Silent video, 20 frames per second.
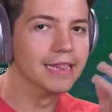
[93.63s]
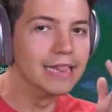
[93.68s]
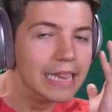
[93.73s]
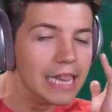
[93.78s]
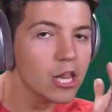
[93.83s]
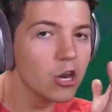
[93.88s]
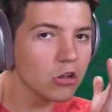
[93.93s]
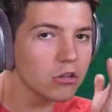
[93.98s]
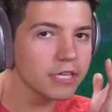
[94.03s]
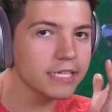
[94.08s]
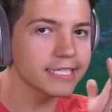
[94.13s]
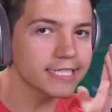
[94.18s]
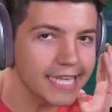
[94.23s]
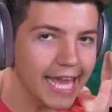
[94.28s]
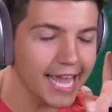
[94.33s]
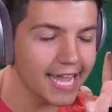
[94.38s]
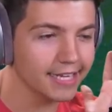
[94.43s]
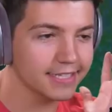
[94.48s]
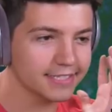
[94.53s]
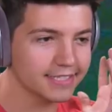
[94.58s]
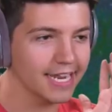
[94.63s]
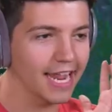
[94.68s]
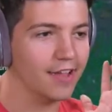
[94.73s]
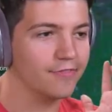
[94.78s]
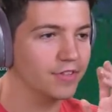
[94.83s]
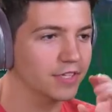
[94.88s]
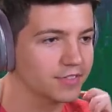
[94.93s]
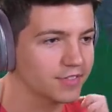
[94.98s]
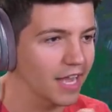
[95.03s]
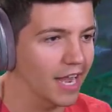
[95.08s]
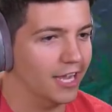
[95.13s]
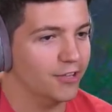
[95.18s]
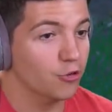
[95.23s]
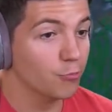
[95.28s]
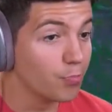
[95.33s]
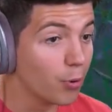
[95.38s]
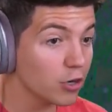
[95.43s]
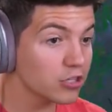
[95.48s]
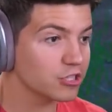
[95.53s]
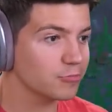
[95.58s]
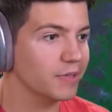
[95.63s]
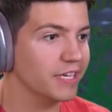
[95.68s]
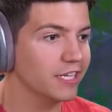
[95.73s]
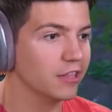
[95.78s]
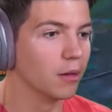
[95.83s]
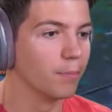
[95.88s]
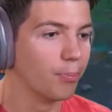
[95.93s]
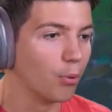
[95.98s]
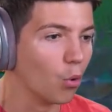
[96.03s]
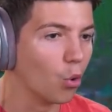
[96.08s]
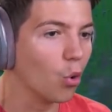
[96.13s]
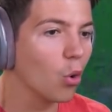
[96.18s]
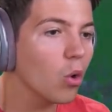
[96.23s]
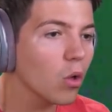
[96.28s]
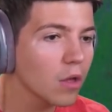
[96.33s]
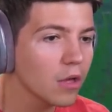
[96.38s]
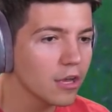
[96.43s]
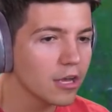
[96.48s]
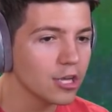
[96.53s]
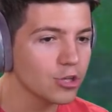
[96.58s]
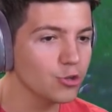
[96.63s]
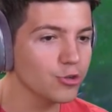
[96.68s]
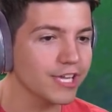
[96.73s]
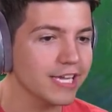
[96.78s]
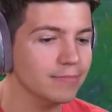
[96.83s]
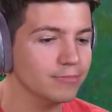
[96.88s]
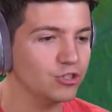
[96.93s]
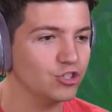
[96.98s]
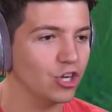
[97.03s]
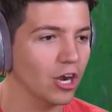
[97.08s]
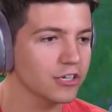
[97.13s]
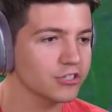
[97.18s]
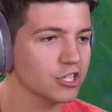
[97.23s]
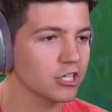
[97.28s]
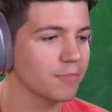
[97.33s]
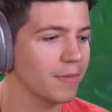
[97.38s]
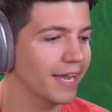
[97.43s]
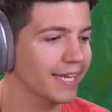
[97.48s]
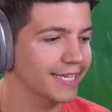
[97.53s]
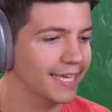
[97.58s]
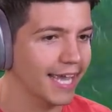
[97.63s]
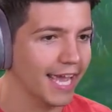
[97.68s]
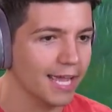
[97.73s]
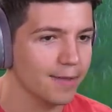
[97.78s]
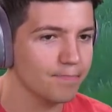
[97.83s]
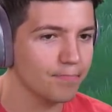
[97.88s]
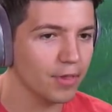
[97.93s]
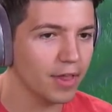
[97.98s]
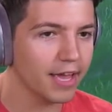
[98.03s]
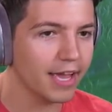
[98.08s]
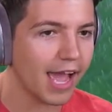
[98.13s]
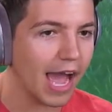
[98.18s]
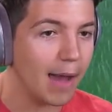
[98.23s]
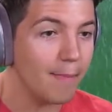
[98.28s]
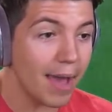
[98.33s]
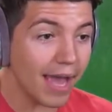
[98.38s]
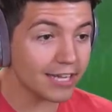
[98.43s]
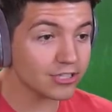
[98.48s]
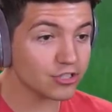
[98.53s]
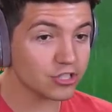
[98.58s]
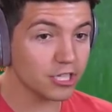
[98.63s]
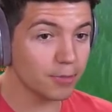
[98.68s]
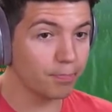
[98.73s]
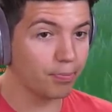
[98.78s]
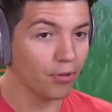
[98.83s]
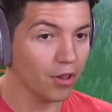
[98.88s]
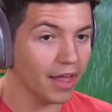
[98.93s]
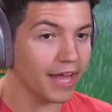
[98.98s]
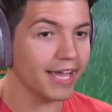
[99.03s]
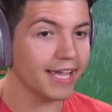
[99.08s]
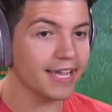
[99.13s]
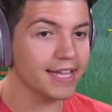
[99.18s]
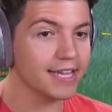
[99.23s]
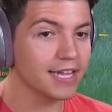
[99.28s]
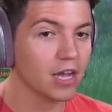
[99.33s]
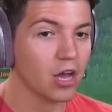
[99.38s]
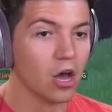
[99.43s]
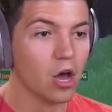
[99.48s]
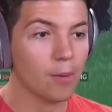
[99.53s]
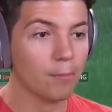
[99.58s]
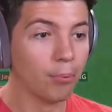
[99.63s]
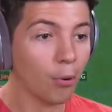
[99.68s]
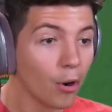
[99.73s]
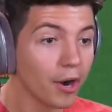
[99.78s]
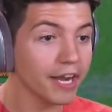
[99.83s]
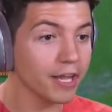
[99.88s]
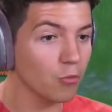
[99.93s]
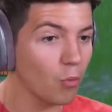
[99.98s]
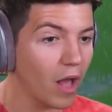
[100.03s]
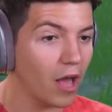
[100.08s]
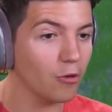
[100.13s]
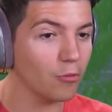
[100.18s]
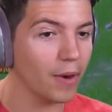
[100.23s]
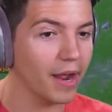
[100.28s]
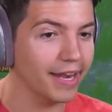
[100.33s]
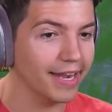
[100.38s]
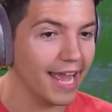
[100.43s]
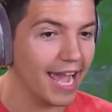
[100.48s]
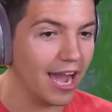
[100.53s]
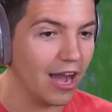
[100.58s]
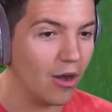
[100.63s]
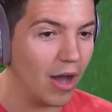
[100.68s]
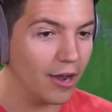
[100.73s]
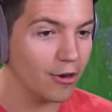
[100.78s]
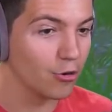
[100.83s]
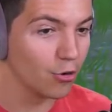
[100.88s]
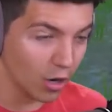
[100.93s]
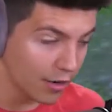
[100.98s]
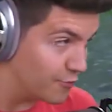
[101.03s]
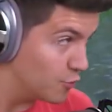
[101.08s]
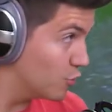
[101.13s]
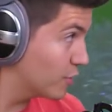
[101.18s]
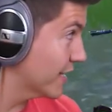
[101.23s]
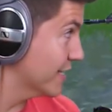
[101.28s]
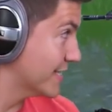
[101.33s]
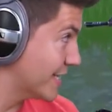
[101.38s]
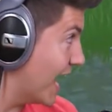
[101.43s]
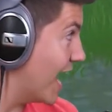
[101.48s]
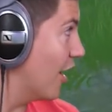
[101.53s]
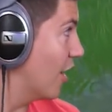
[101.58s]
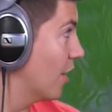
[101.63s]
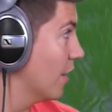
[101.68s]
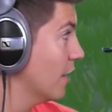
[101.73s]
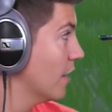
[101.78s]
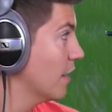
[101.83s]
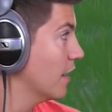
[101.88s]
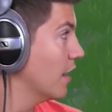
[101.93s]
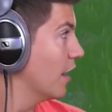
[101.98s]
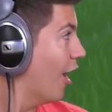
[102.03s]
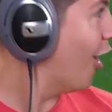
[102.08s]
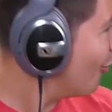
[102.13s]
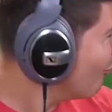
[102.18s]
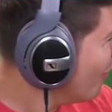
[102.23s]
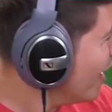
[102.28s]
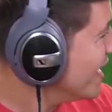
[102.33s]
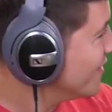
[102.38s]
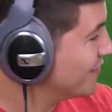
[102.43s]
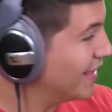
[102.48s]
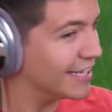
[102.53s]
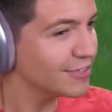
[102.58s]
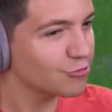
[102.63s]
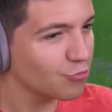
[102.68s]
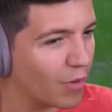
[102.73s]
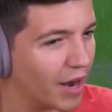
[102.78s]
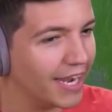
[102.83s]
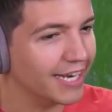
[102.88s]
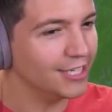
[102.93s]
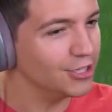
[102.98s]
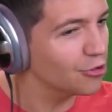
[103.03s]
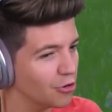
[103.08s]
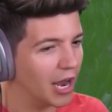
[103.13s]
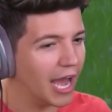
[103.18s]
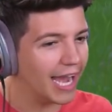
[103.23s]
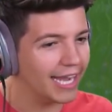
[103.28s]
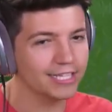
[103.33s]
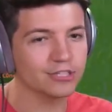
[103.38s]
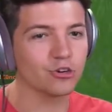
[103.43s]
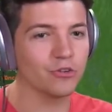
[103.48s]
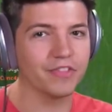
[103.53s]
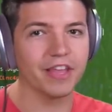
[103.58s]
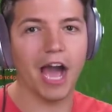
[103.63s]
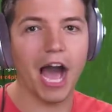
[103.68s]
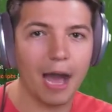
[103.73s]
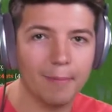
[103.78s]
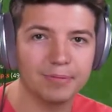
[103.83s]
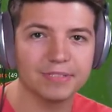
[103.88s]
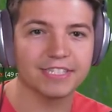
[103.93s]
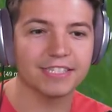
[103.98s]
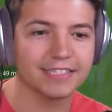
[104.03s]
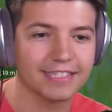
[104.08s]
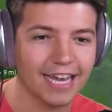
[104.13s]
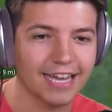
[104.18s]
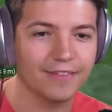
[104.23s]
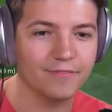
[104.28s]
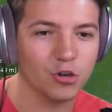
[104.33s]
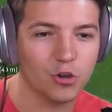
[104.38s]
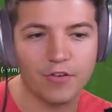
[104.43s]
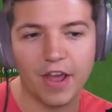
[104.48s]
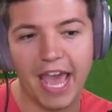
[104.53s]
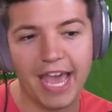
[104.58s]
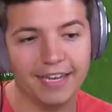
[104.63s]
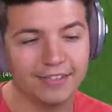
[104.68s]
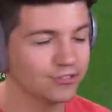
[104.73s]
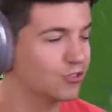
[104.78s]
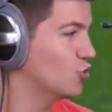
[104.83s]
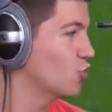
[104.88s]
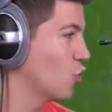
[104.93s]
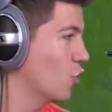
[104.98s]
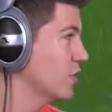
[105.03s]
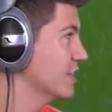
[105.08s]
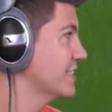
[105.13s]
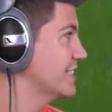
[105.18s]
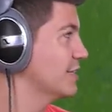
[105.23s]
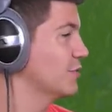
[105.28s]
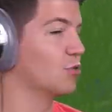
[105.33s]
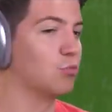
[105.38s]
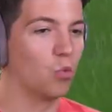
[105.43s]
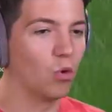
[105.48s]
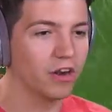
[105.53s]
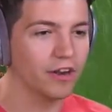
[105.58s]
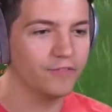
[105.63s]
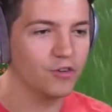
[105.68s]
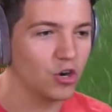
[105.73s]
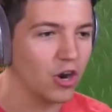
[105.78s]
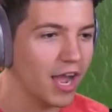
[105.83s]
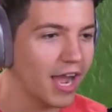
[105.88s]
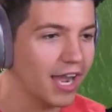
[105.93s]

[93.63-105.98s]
literally can't stand this guy. You push me in the pool. You keep judging my gameplay. I'm actually playing pretty well right now. I don't know if you can tell. Oh, wait, that's right. Your eyes are on the opposite side of your head, so you can only see with one of your